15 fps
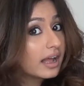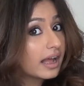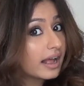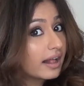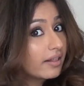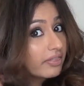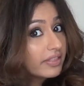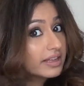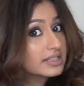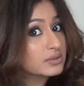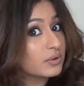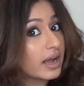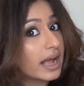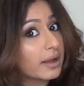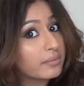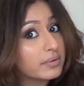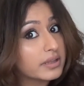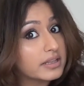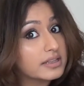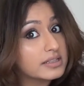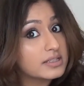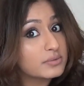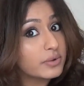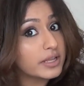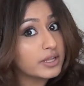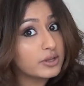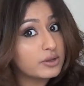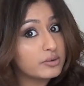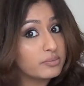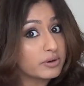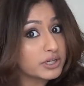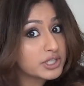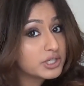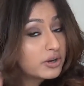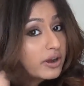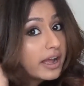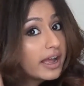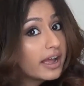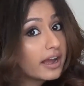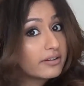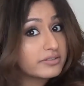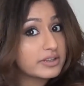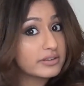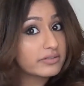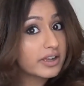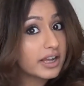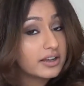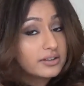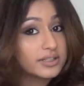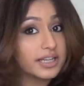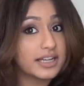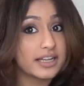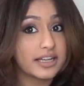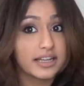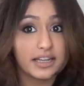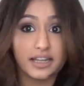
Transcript: And that's what happens when you brush your hair after you've curled it.